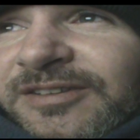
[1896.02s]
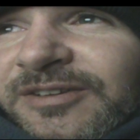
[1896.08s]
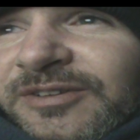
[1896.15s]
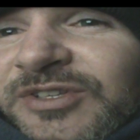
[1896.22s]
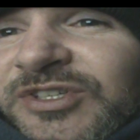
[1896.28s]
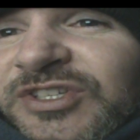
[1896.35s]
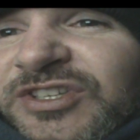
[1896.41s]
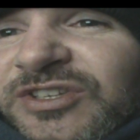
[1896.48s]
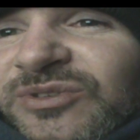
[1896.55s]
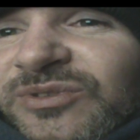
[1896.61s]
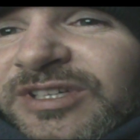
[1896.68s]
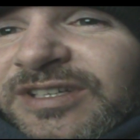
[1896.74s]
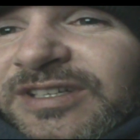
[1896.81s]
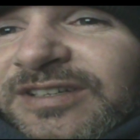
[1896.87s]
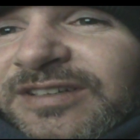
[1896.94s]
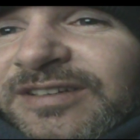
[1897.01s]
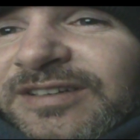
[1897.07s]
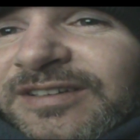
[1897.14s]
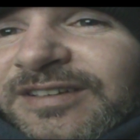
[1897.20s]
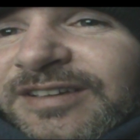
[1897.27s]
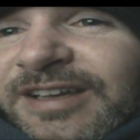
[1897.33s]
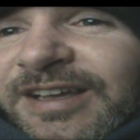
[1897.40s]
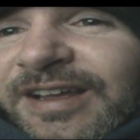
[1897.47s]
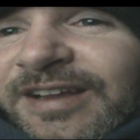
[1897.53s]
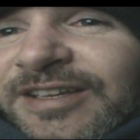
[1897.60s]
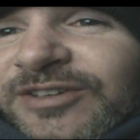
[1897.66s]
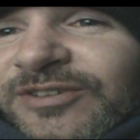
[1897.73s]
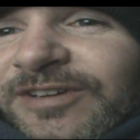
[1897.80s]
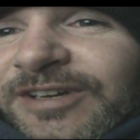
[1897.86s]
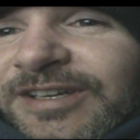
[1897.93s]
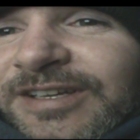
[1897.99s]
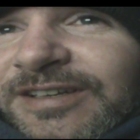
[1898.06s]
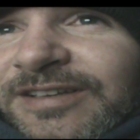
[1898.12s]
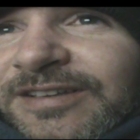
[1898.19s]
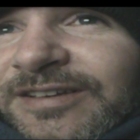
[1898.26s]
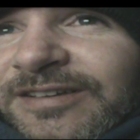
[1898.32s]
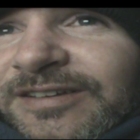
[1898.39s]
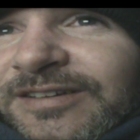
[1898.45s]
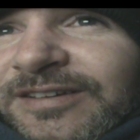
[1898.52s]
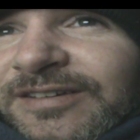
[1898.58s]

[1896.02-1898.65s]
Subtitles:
you know, stewing, angry,